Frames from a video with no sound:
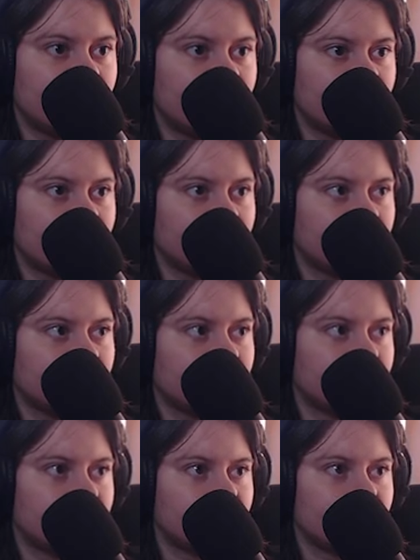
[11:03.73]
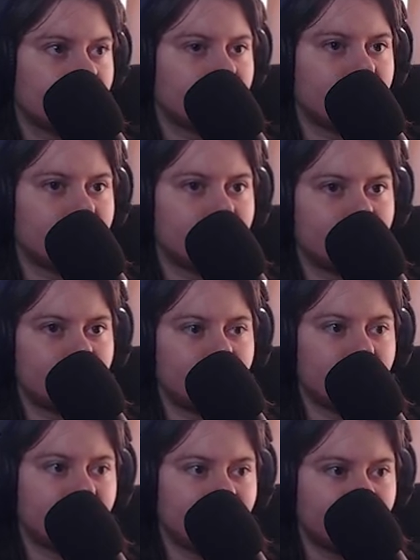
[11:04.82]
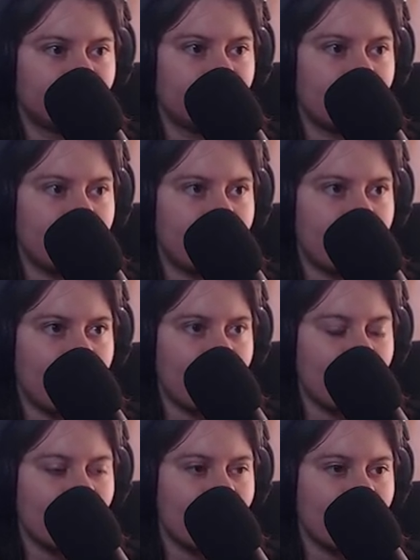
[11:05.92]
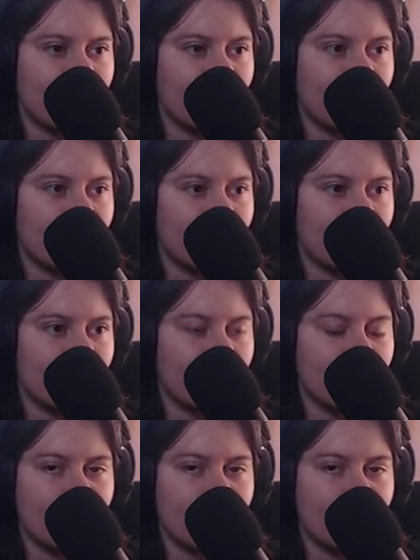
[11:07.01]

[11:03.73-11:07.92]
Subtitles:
(no one is talking)